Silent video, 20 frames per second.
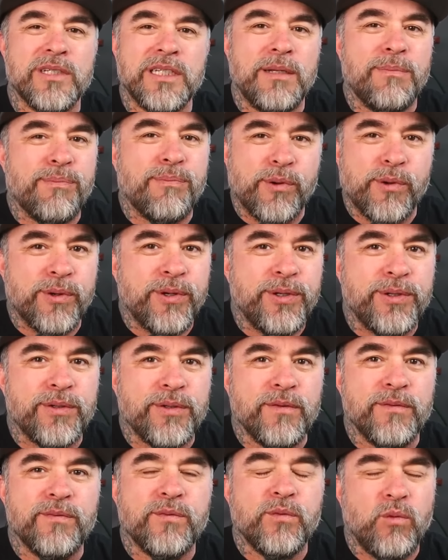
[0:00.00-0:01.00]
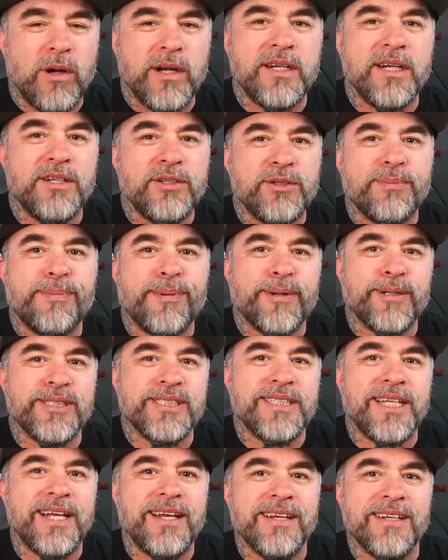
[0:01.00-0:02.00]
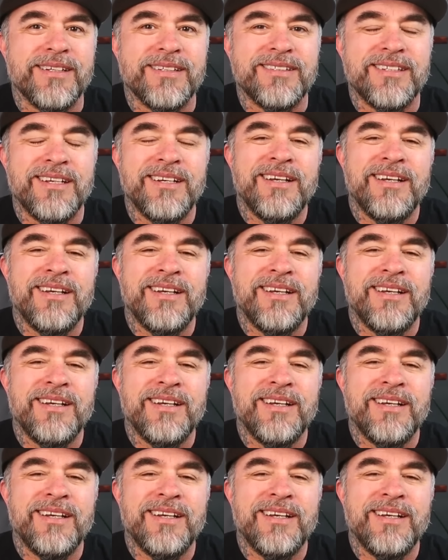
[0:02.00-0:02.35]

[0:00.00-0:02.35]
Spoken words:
prove 100%